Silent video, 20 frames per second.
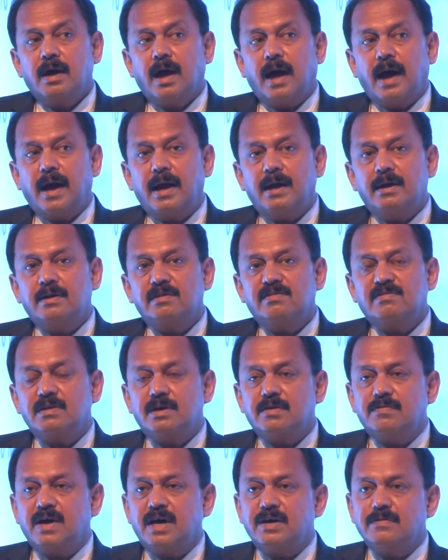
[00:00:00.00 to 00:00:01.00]
and
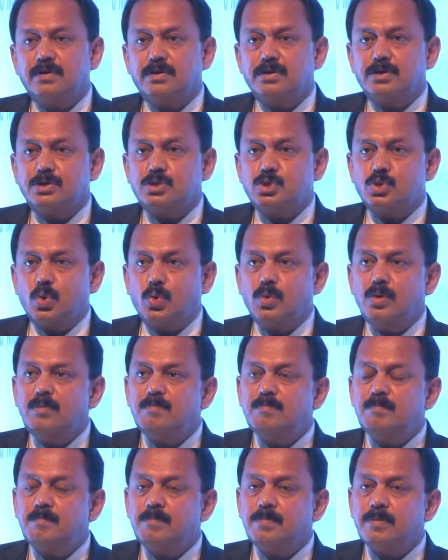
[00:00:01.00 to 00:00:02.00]
survive on its own,
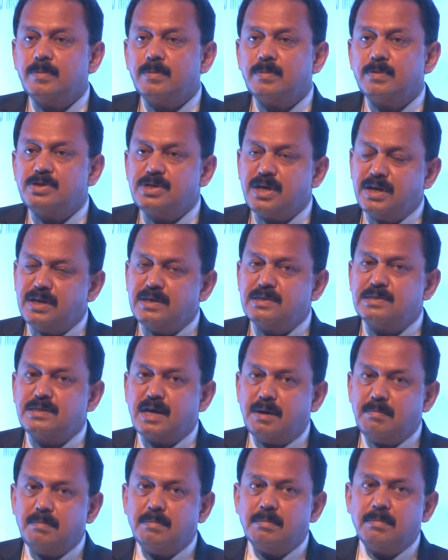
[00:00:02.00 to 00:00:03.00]
sharing
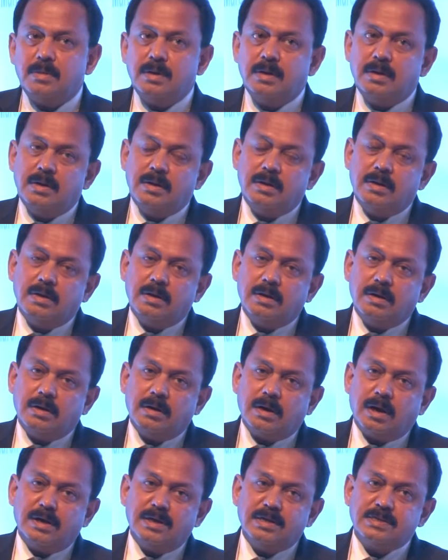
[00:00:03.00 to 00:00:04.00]
some
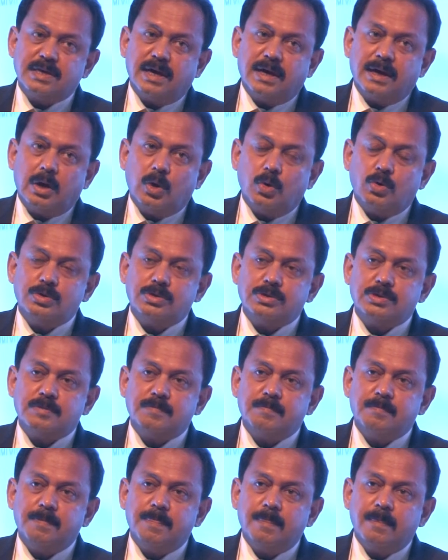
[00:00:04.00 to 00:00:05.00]
uh, undesired loads.
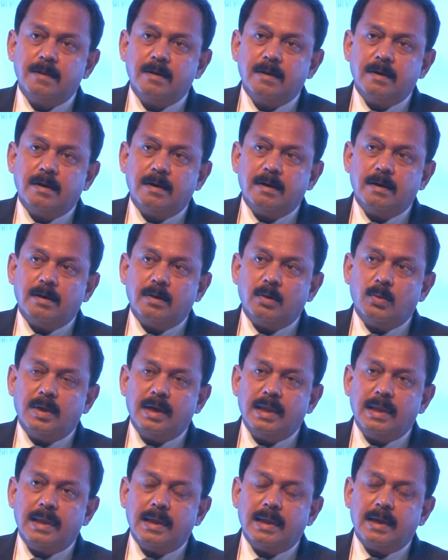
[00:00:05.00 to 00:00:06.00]

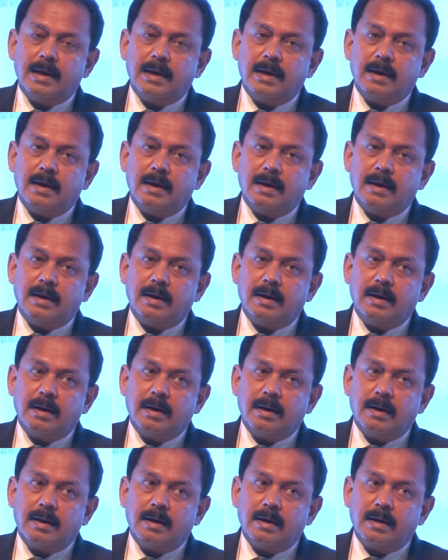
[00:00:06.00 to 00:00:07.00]
Well, uh,
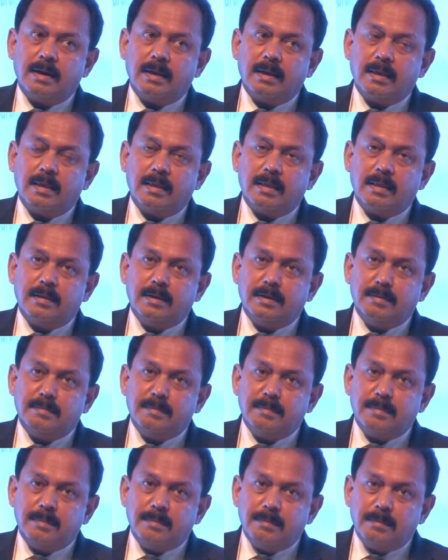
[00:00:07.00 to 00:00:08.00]

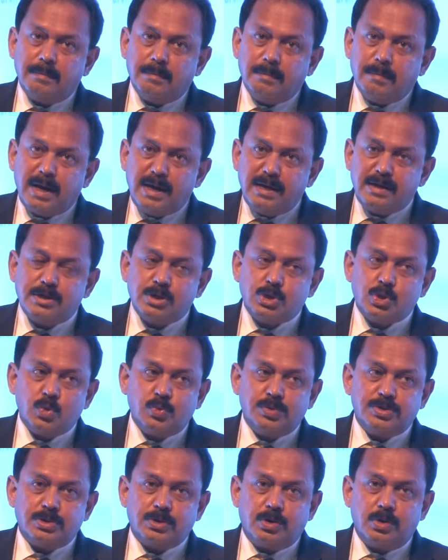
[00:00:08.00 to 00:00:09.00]
the main issue
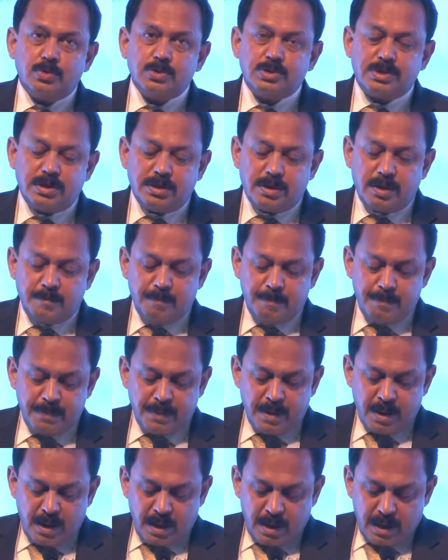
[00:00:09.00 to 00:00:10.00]
which goes here
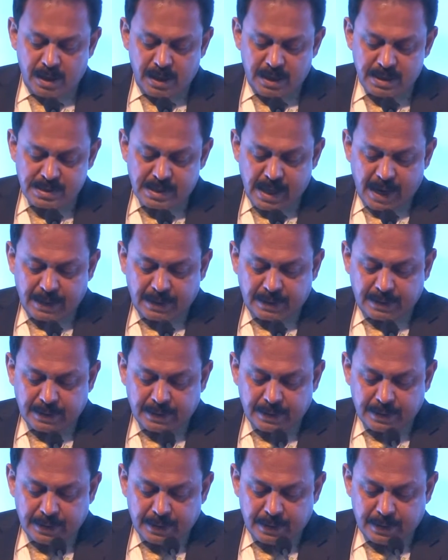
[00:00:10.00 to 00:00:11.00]
is that
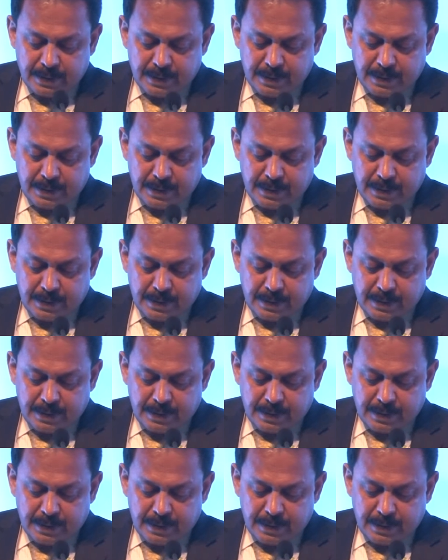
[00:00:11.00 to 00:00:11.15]
uh,